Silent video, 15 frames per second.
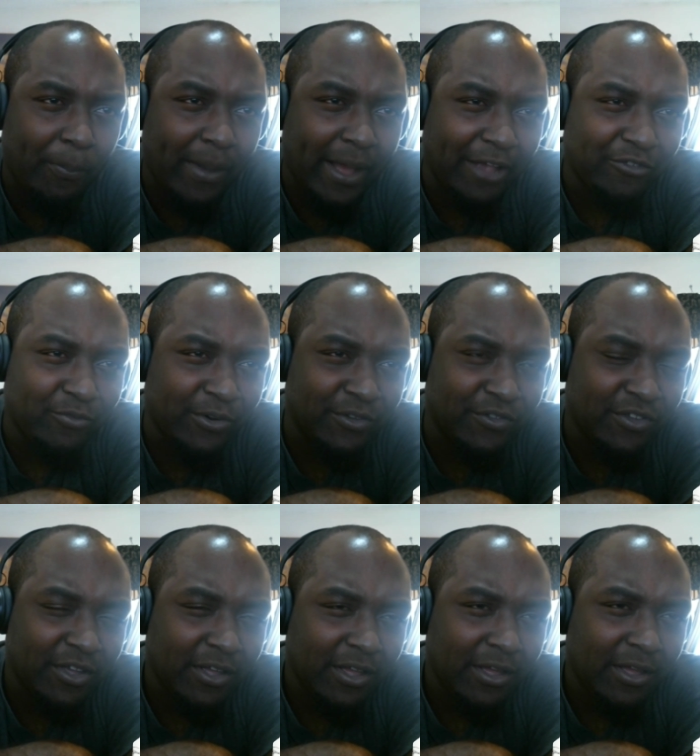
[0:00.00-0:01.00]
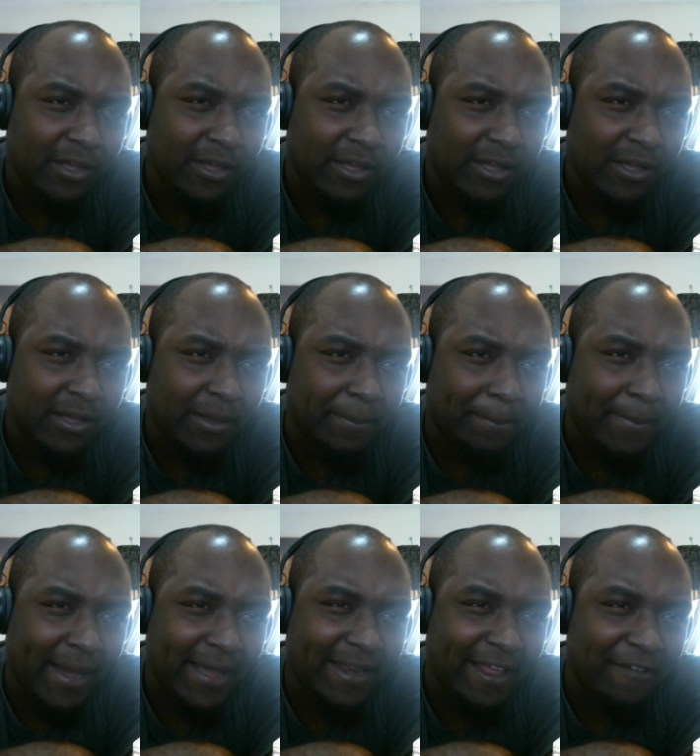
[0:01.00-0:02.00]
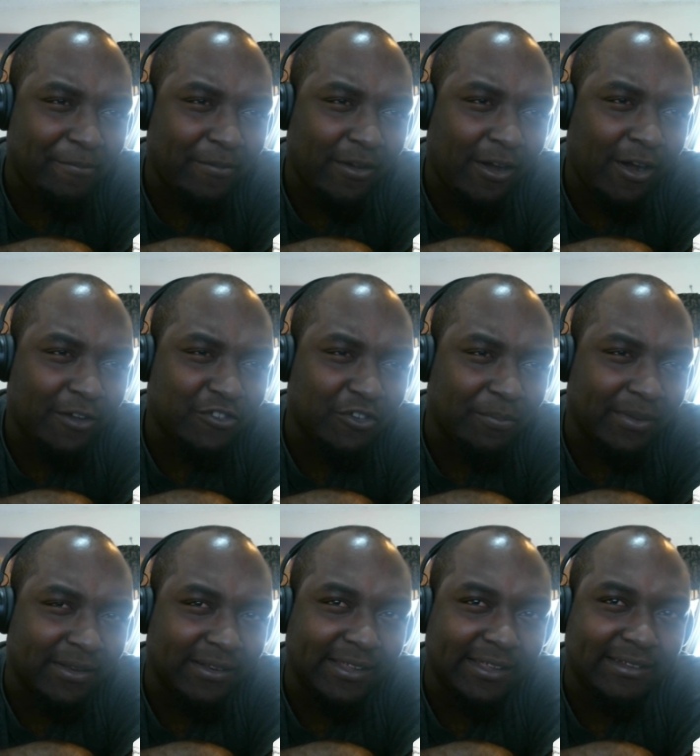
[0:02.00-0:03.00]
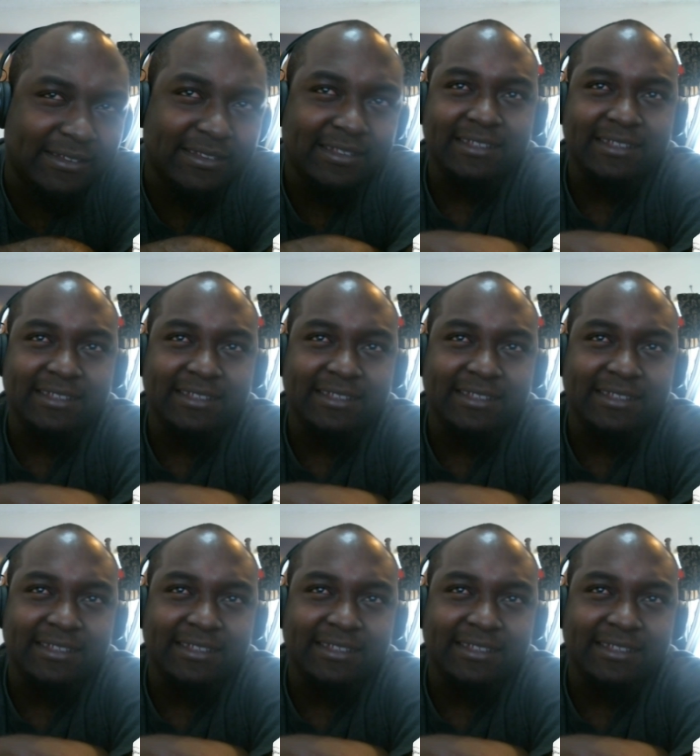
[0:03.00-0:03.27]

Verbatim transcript: passwords might have also been leaked.